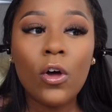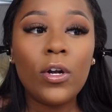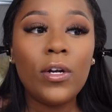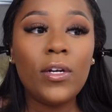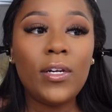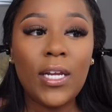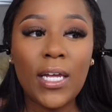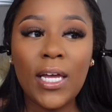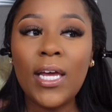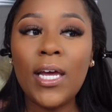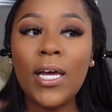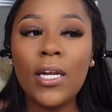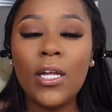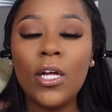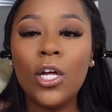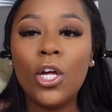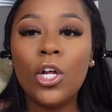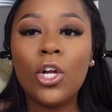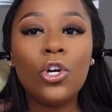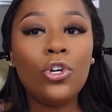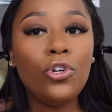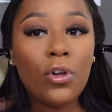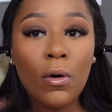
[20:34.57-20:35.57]
did,
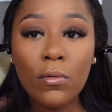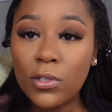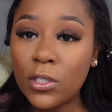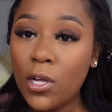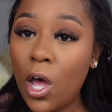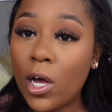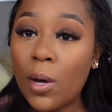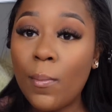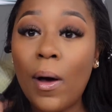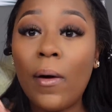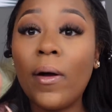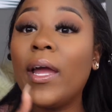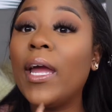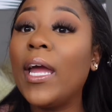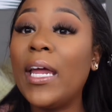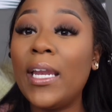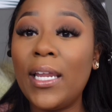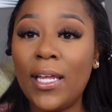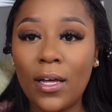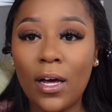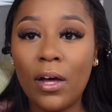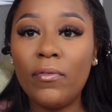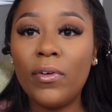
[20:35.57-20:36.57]
don't talk about
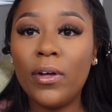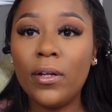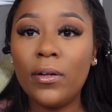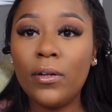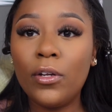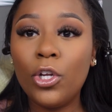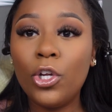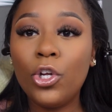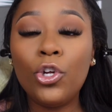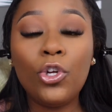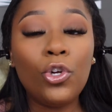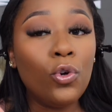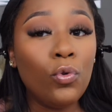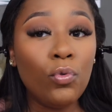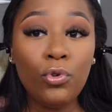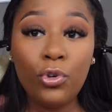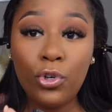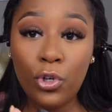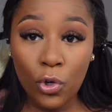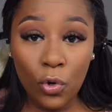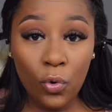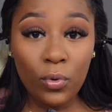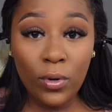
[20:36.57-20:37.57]
any of it. You
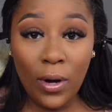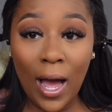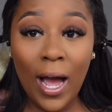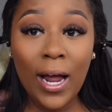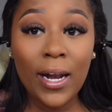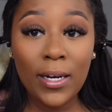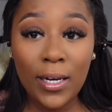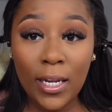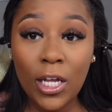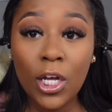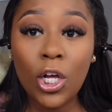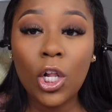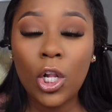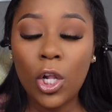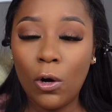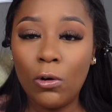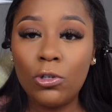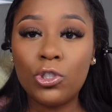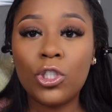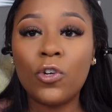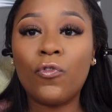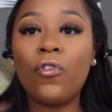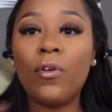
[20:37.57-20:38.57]
do not need
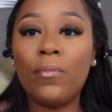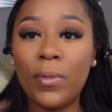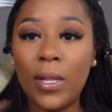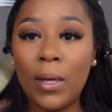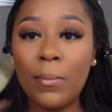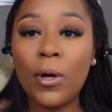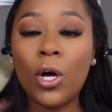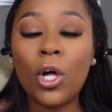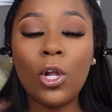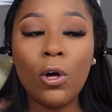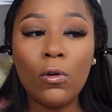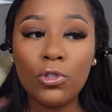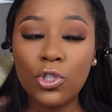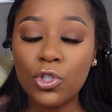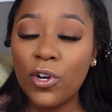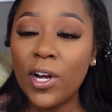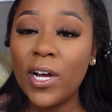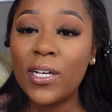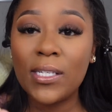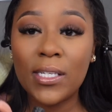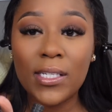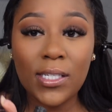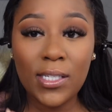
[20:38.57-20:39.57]
closure from them. Closure
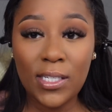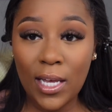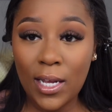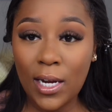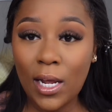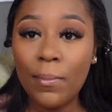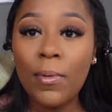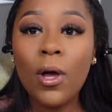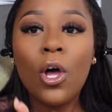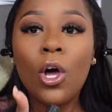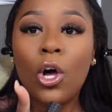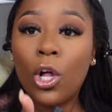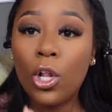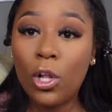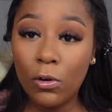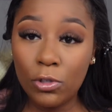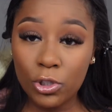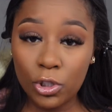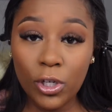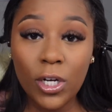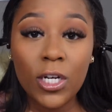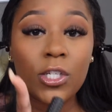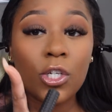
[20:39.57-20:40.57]
is a setup.
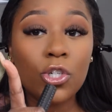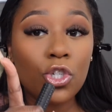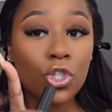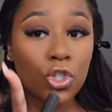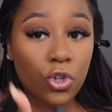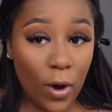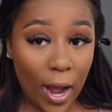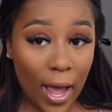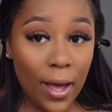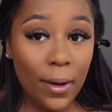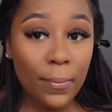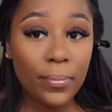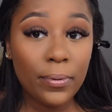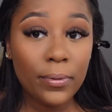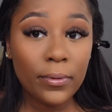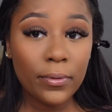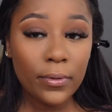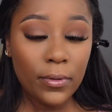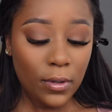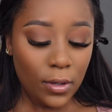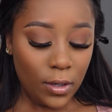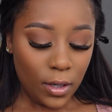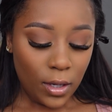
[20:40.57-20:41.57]
Closure is a trap.
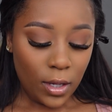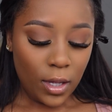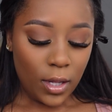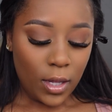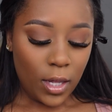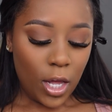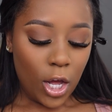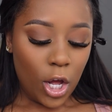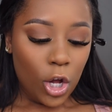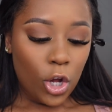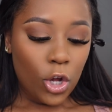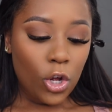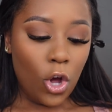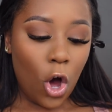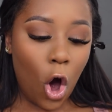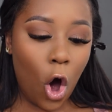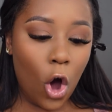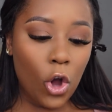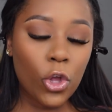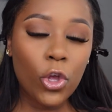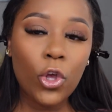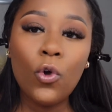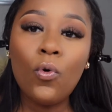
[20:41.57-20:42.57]

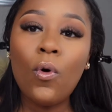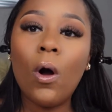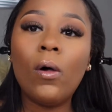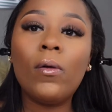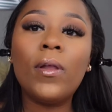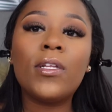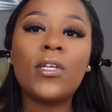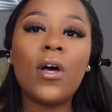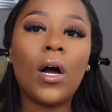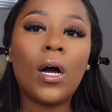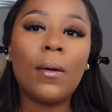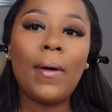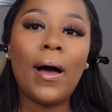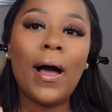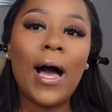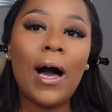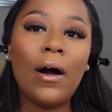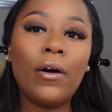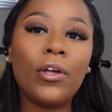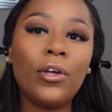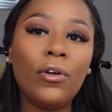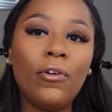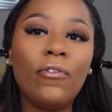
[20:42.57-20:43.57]
You only talk about
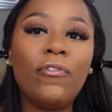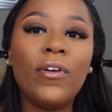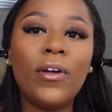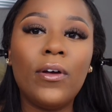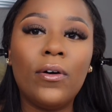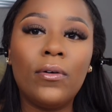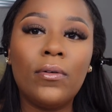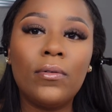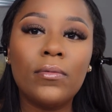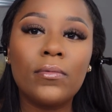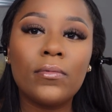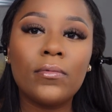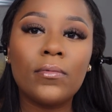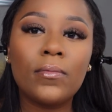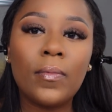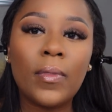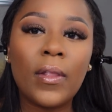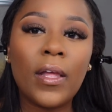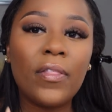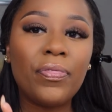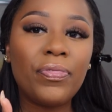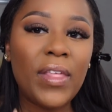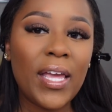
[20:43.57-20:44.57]
how you feel.
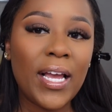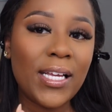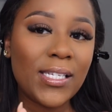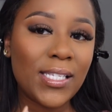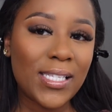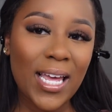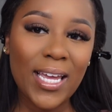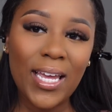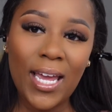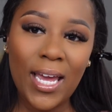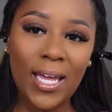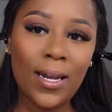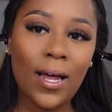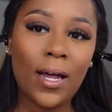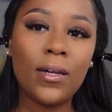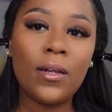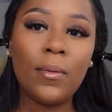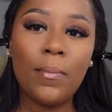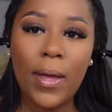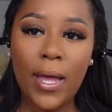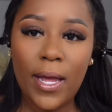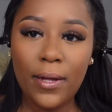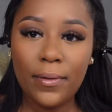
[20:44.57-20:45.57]
Things they cannot
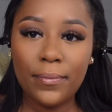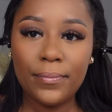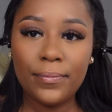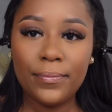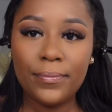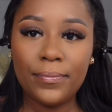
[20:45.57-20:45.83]
debate.